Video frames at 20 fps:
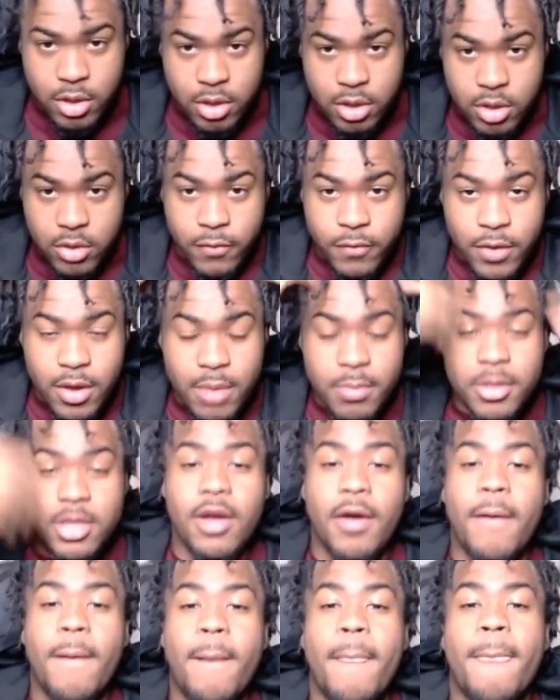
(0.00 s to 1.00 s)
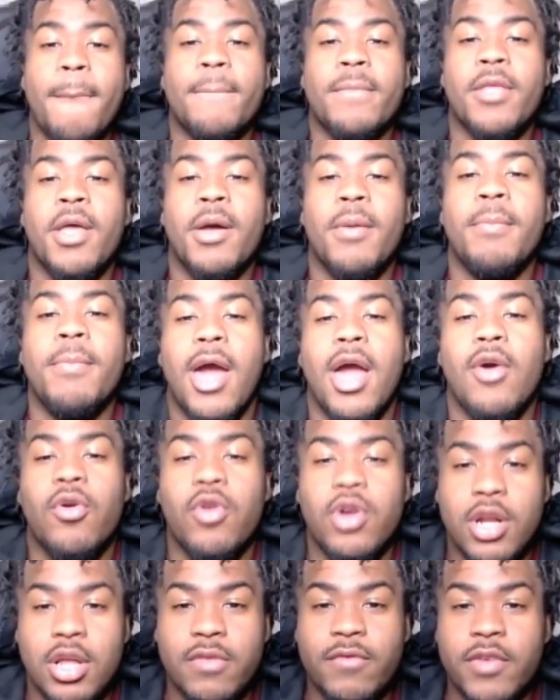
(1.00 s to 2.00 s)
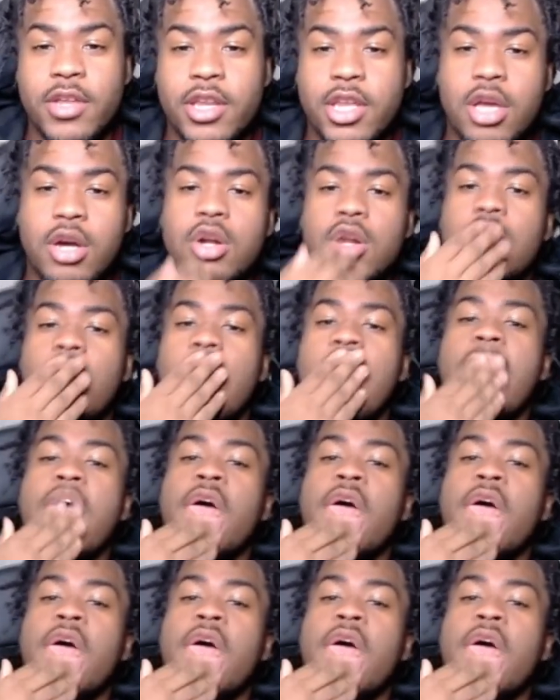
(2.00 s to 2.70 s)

You feel me? Look, back with another video. Hold on.